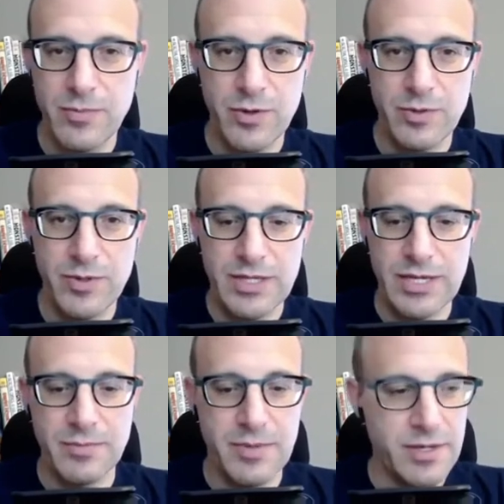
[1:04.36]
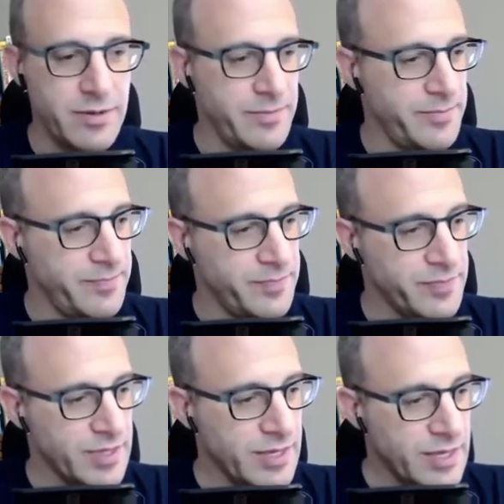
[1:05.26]
We're gonna put that up here,
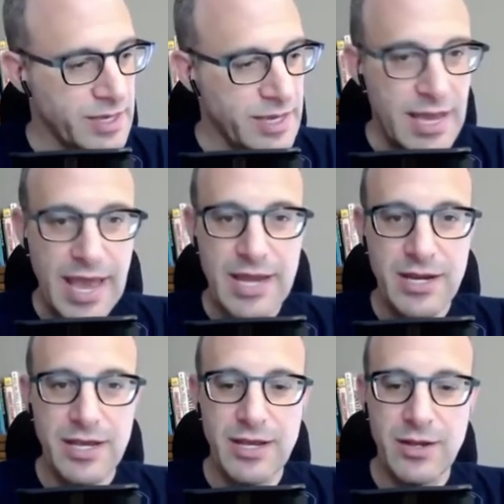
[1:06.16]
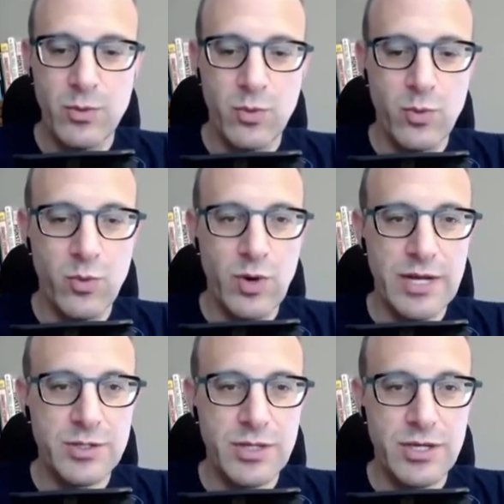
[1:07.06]
and uh, we're
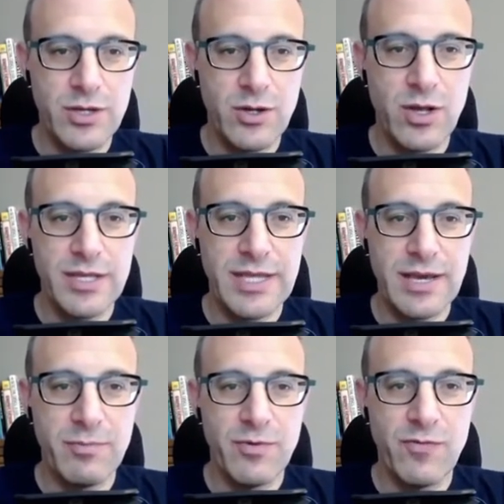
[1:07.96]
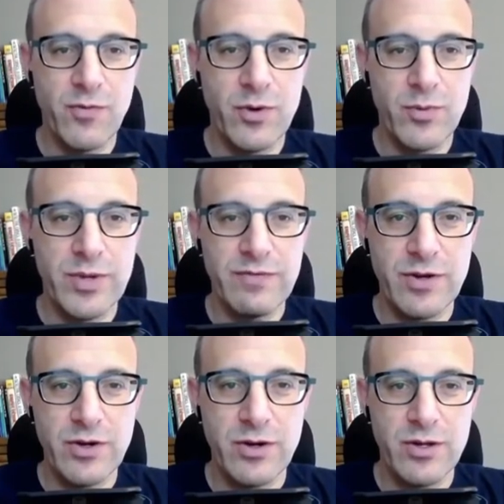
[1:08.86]
actually calling that before we even
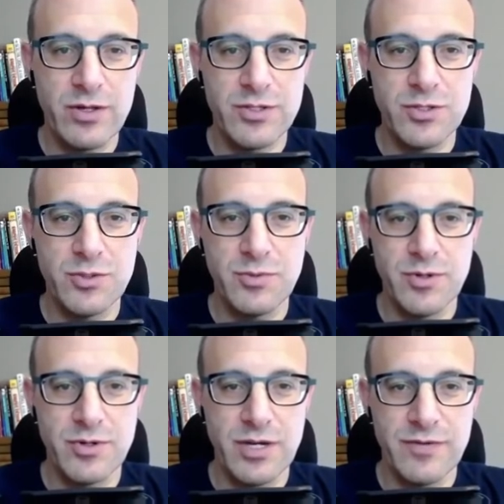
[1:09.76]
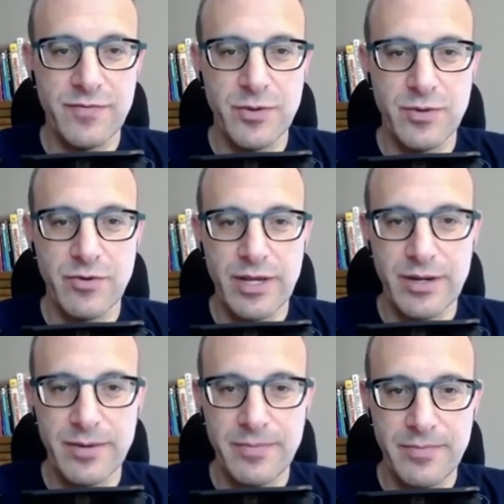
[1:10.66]
call super on view
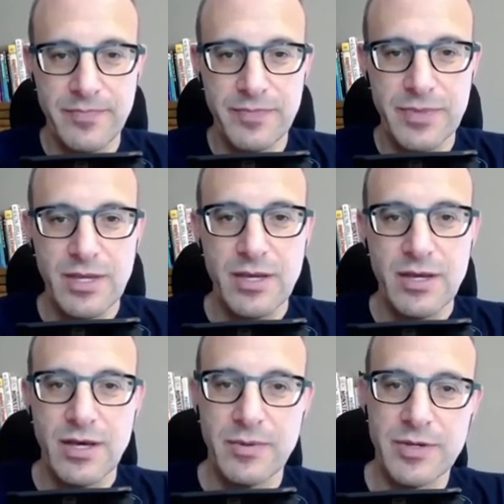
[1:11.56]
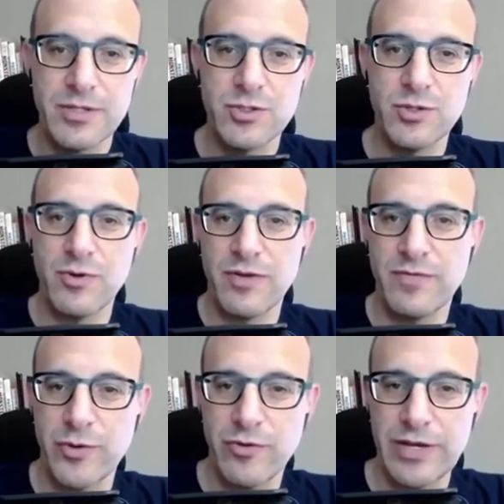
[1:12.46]
created uh, because Super on
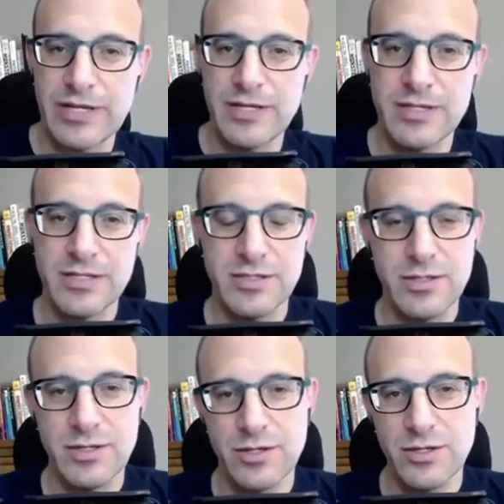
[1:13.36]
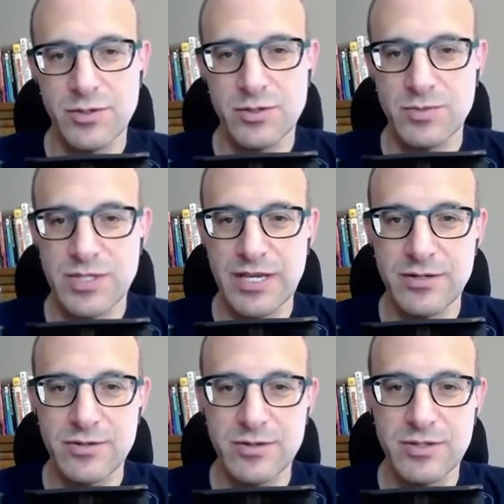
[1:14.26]
View Created is going to do some
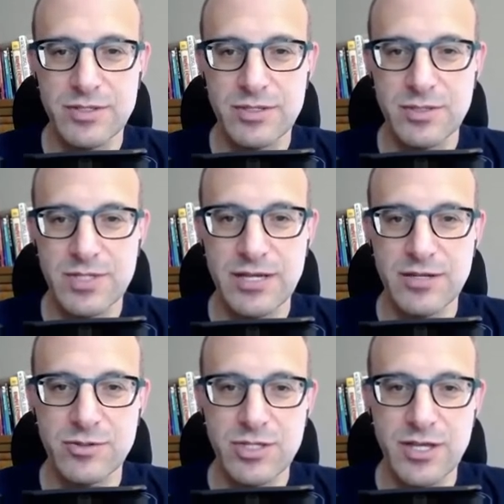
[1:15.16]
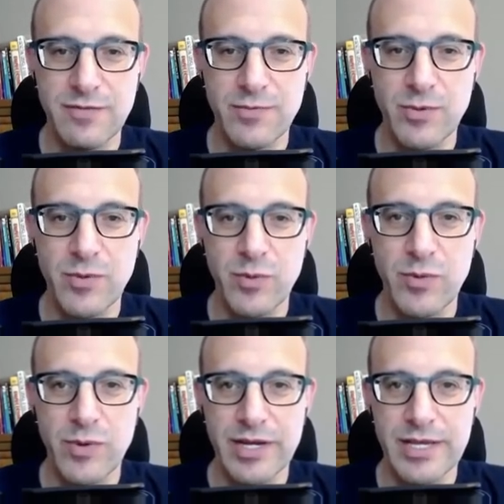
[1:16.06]
standard some standard stuff, but we, we
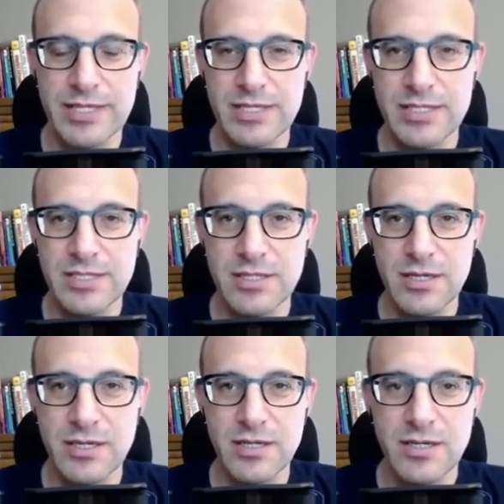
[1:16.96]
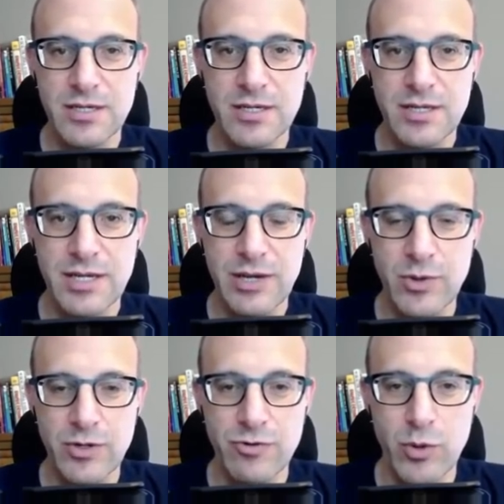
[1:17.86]
want to get this uh,
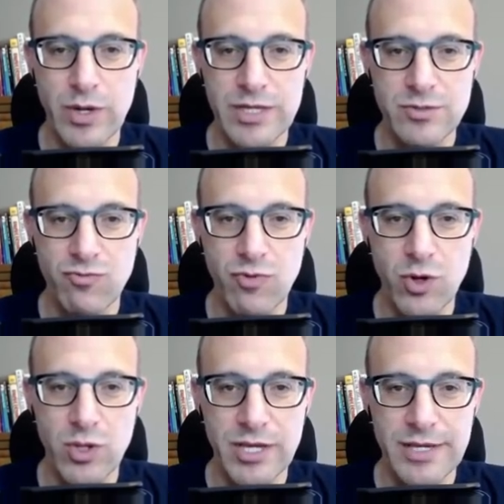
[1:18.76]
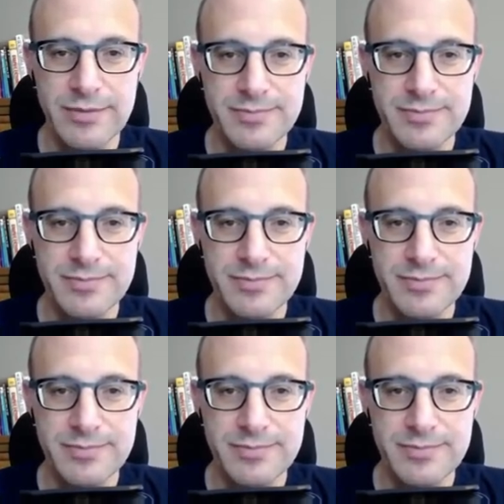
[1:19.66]
network request rolling.